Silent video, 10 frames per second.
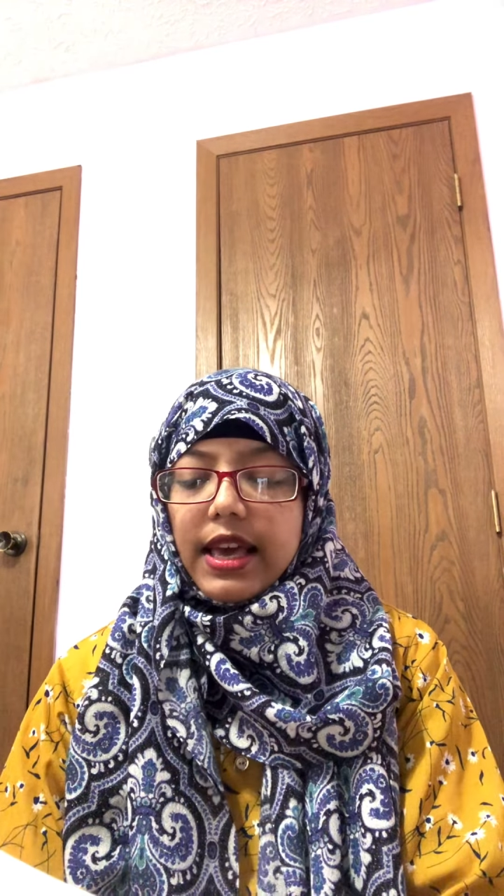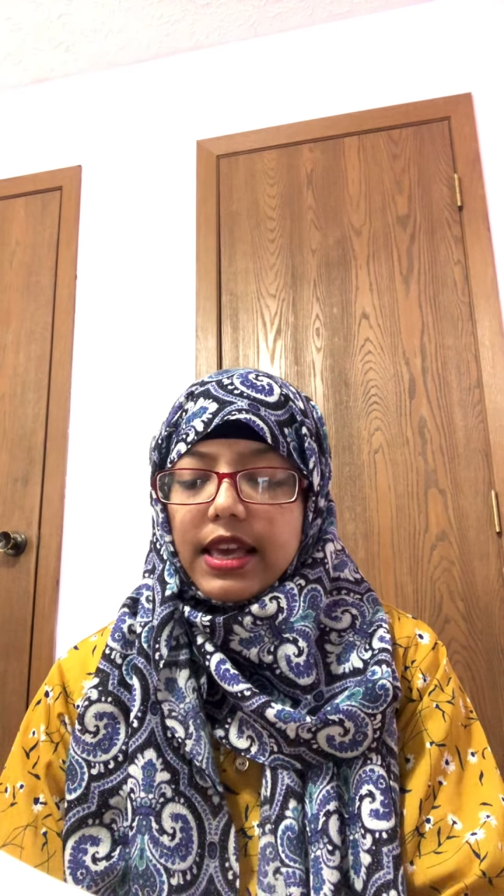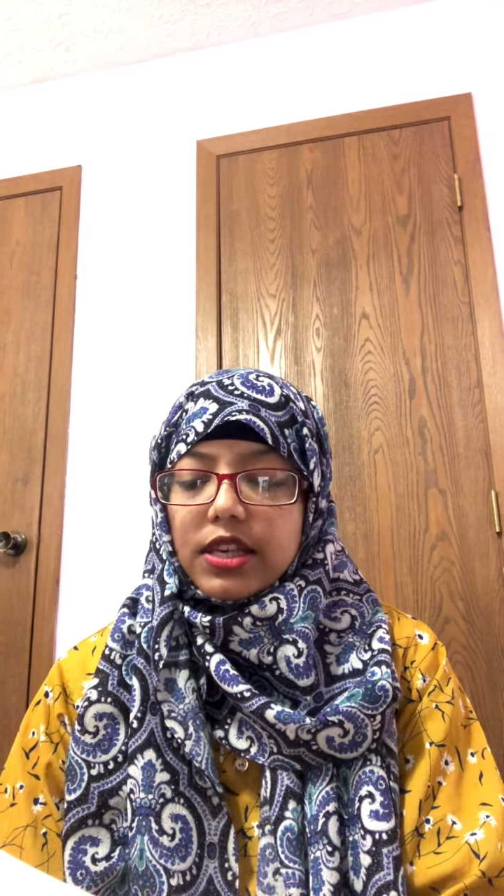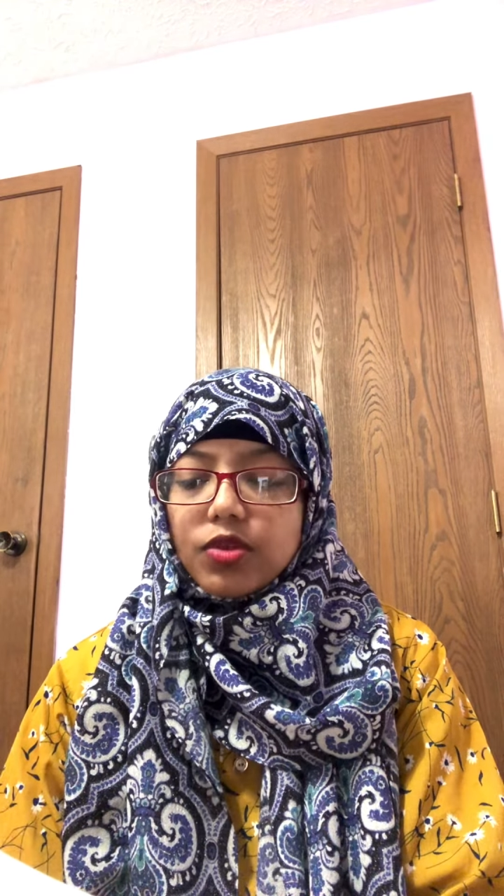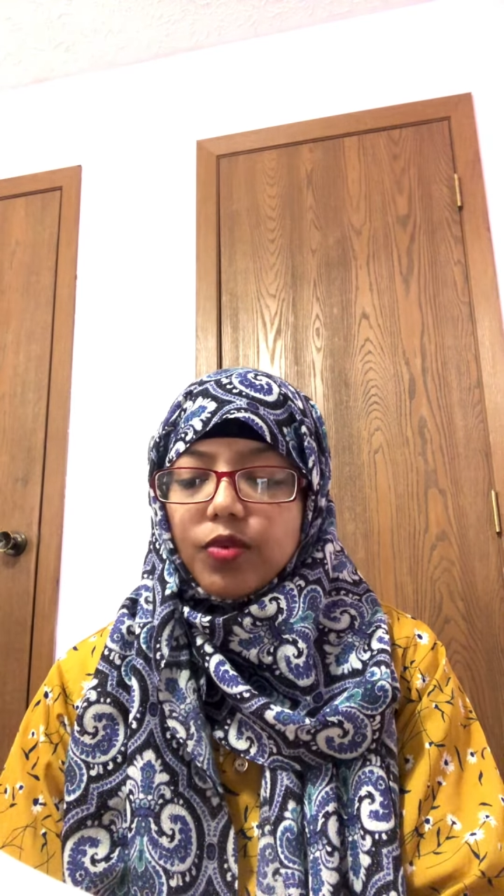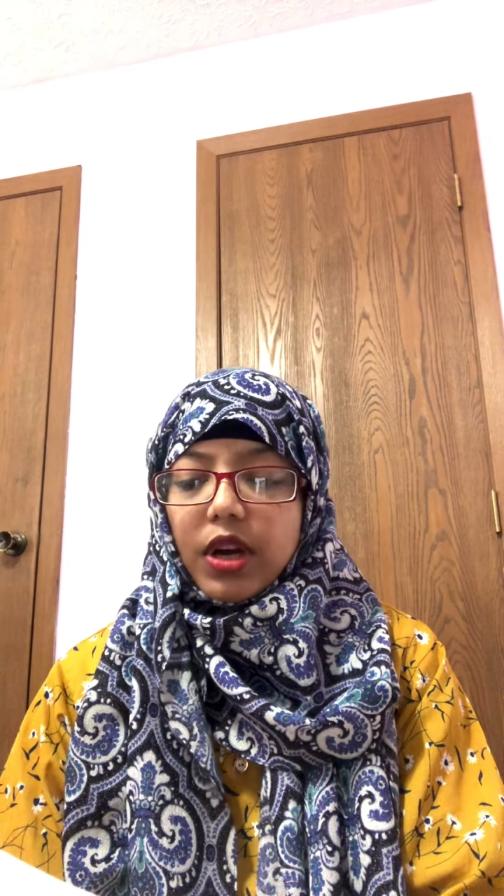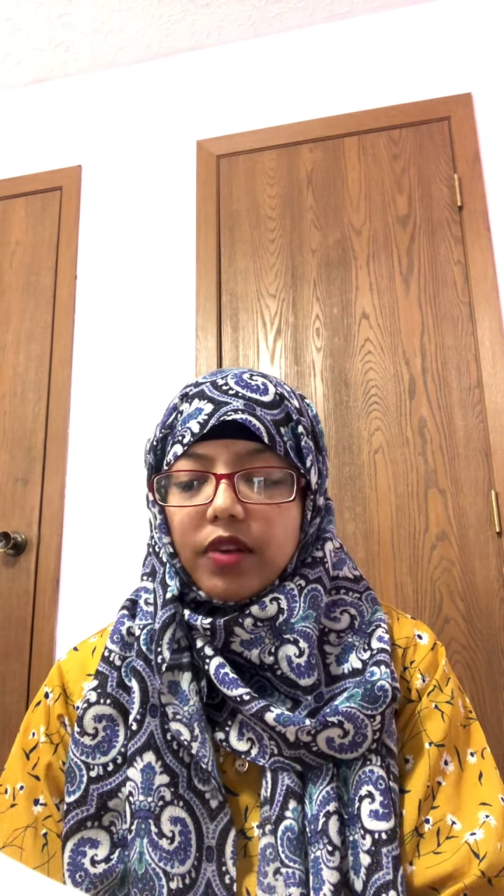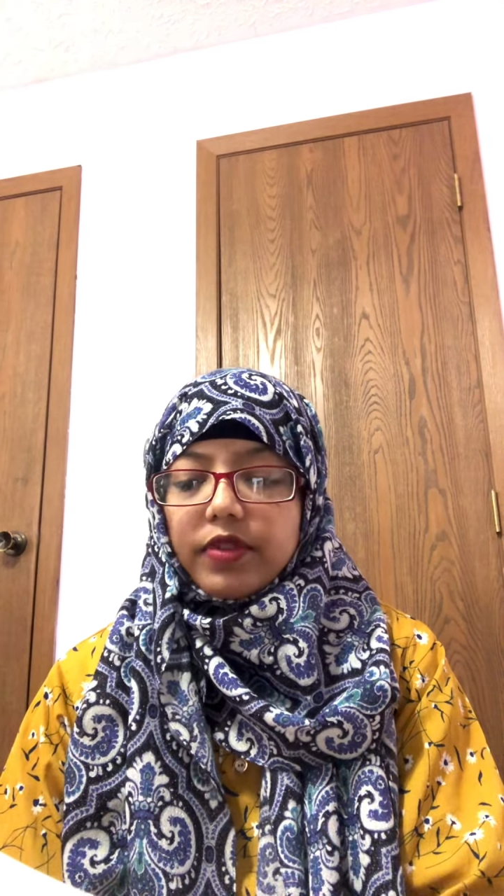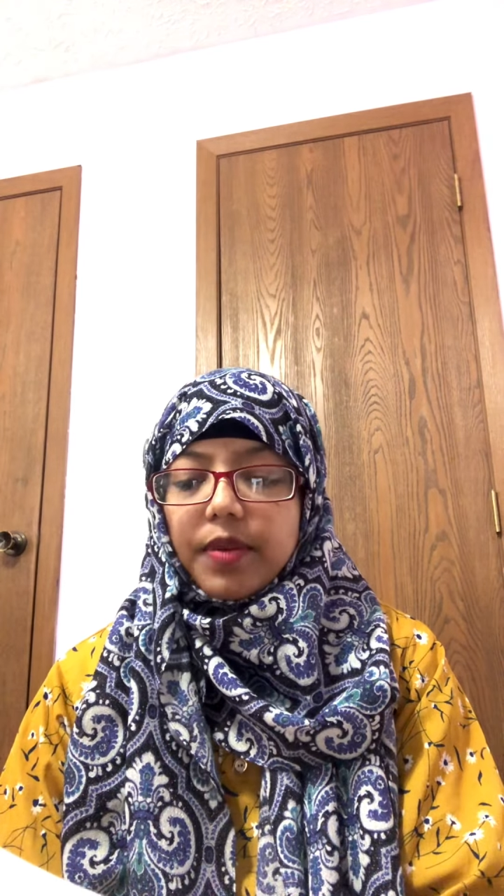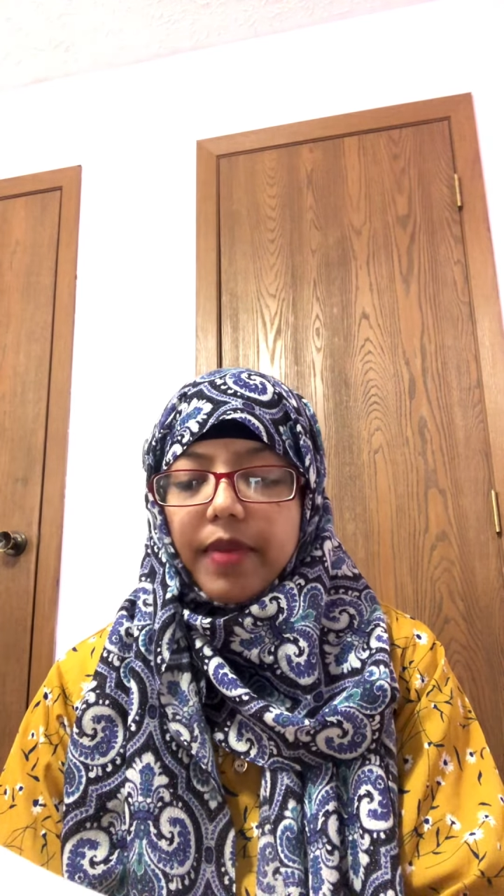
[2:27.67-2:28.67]
is one
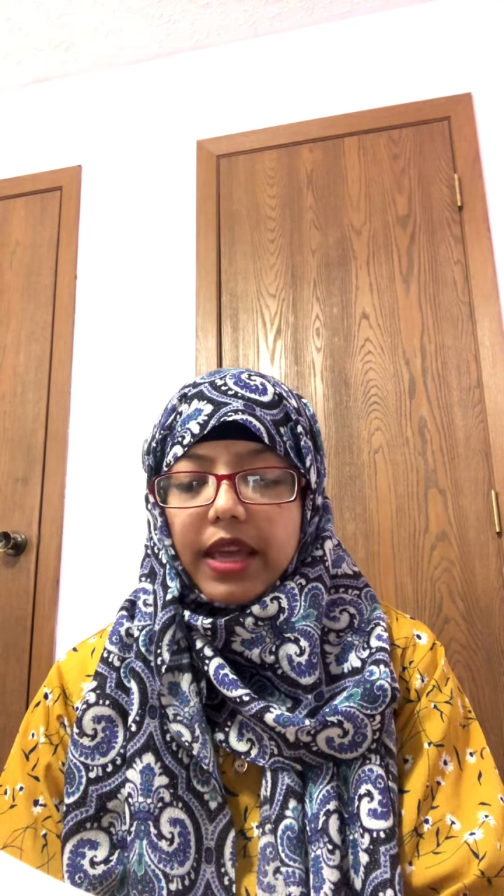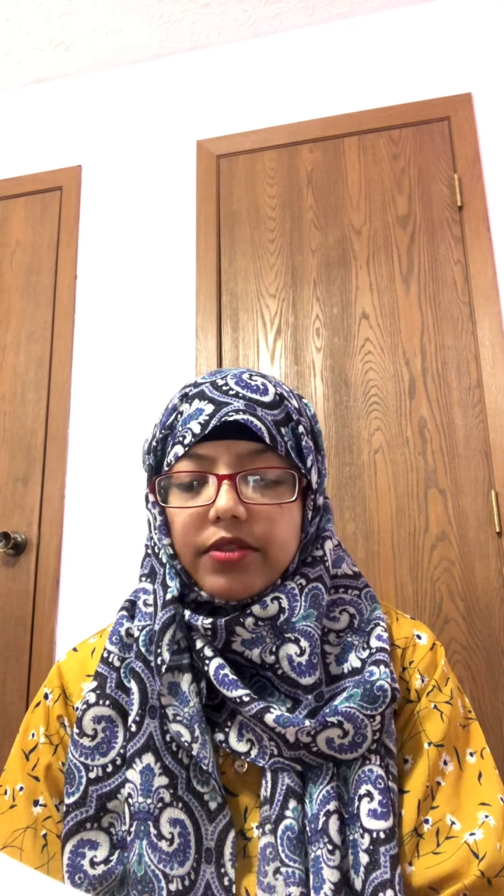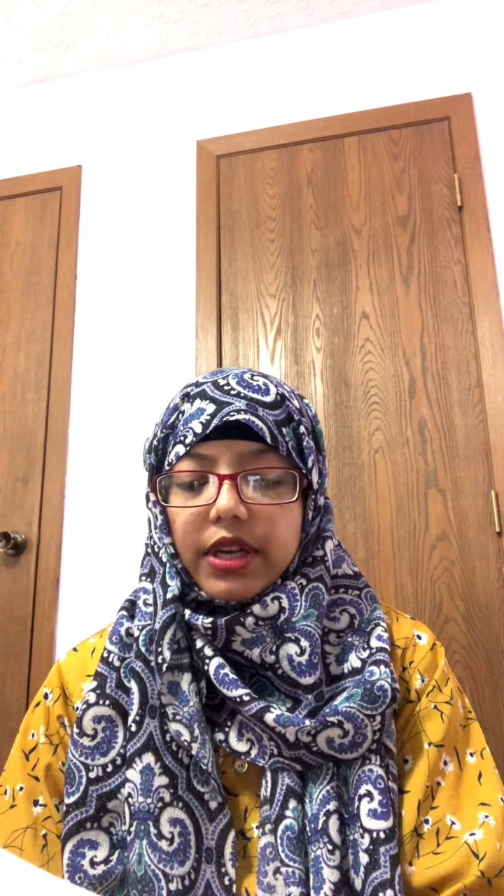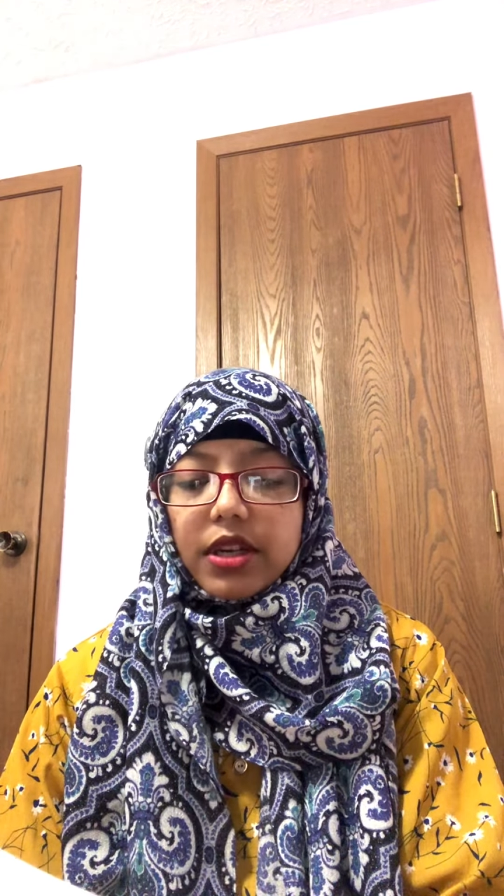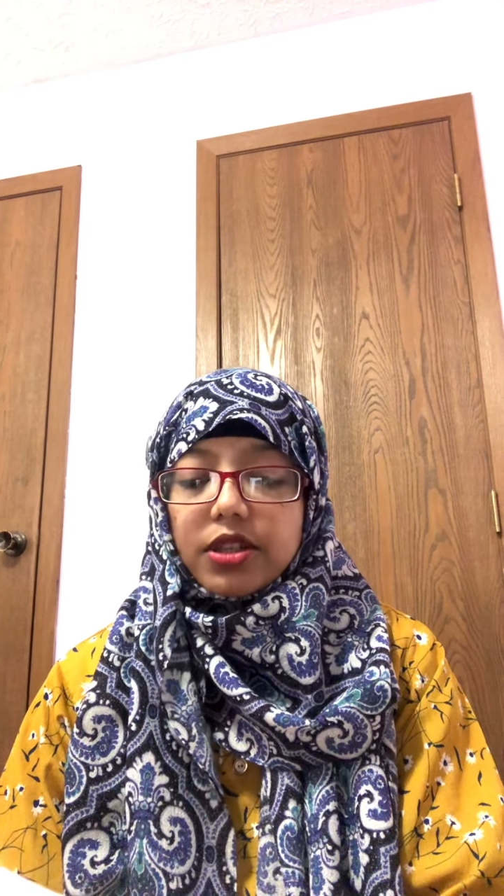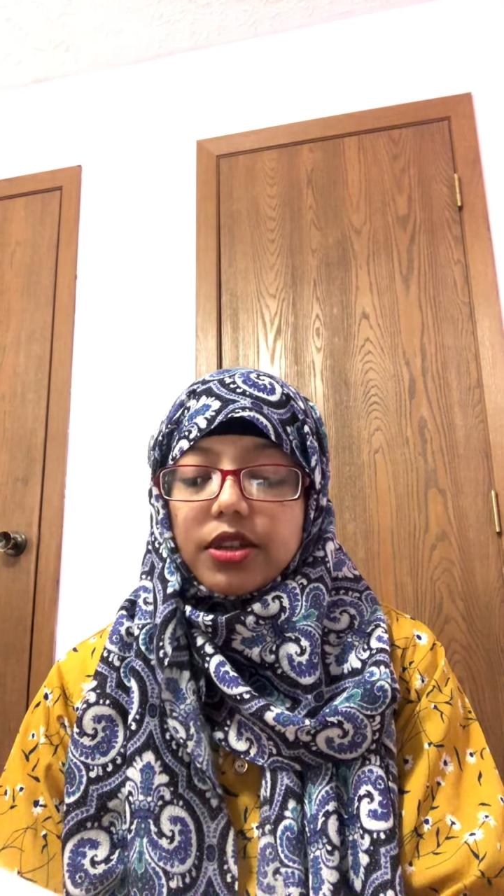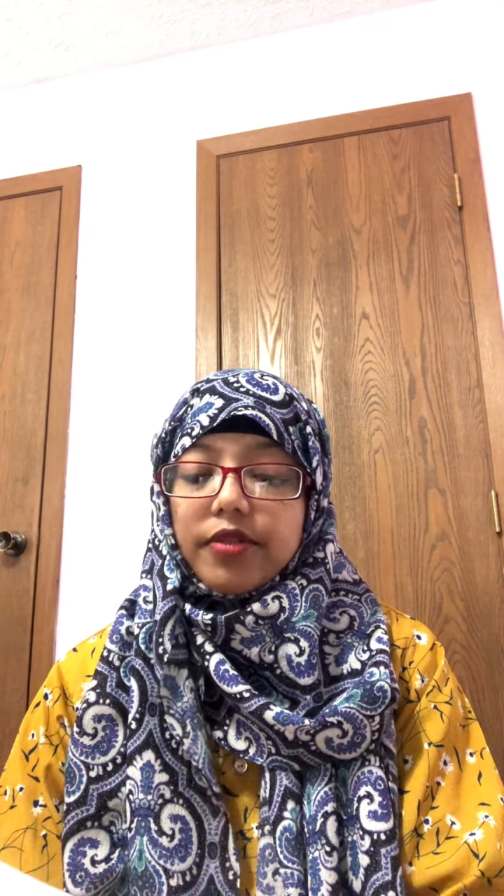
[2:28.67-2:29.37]
of the main regulatory